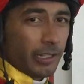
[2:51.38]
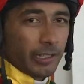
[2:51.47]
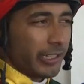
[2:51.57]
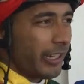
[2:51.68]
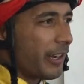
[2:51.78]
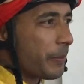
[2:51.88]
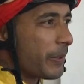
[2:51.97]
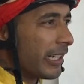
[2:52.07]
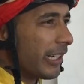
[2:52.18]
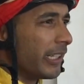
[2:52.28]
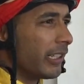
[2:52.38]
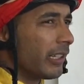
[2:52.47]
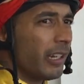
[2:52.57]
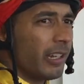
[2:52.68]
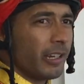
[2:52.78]
Yeah, 100%, Nadine.
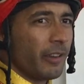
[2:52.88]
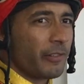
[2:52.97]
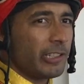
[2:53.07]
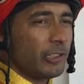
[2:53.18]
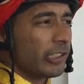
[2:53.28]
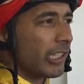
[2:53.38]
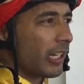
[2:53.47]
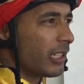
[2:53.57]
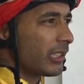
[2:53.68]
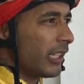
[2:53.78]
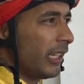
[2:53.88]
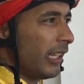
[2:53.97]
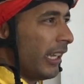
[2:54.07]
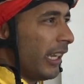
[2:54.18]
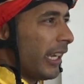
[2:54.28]
I've ridden on the grass,
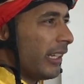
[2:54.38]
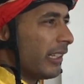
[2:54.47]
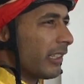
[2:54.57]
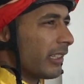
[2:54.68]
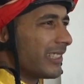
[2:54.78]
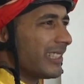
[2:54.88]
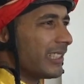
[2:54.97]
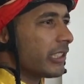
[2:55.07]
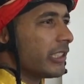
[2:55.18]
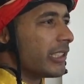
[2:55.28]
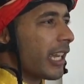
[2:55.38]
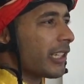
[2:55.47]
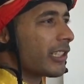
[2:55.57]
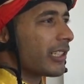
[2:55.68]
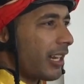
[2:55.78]
and she
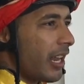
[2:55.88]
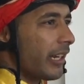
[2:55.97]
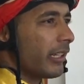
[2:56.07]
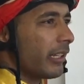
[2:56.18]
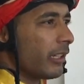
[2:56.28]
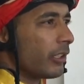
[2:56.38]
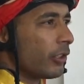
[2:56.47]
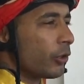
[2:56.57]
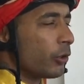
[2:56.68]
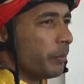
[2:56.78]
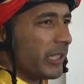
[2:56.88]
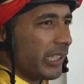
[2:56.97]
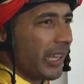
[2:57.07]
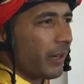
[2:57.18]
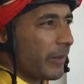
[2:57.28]
does try to
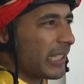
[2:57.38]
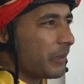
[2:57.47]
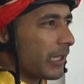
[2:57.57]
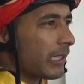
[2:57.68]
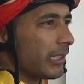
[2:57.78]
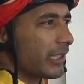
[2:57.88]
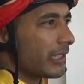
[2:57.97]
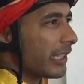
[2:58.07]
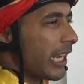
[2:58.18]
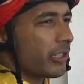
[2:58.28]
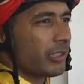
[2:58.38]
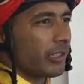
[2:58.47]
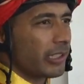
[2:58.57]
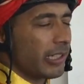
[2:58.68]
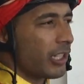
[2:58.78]
be at her best, but it just catches her
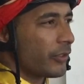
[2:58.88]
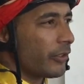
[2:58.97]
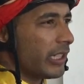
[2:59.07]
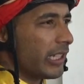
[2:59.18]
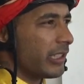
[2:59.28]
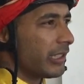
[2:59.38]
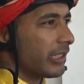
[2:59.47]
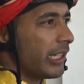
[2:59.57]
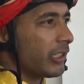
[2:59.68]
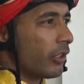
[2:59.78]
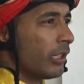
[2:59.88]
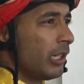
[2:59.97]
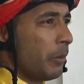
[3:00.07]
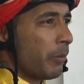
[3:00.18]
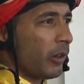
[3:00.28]
at the last 50 and then she stays on.
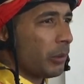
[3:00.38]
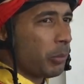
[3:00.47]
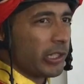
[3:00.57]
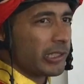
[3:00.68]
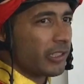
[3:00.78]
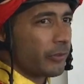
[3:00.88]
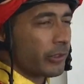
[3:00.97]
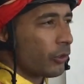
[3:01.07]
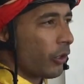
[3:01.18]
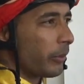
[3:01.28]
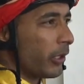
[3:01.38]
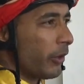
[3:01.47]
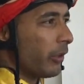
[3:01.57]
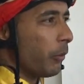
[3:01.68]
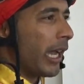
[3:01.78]
But on the pole, it's a different story. We're
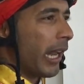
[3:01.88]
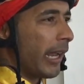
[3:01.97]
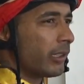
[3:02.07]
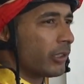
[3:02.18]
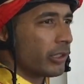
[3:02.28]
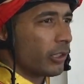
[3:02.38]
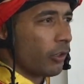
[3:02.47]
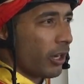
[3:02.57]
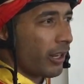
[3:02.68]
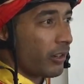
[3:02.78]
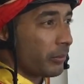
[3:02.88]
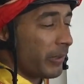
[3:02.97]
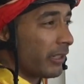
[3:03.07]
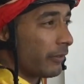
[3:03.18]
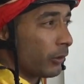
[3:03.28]
going in one line, so it's a lot of ground to
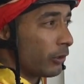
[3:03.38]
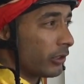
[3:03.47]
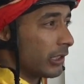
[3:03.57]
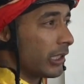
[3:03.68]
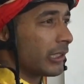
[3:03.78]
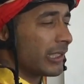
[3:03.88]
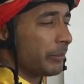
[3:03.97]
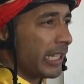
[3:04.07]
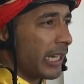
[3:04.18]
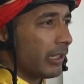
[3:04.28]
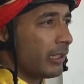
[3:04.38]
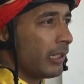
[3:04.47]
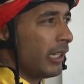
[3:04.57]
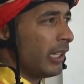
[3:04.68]
make up for the horses that's sitting behind her.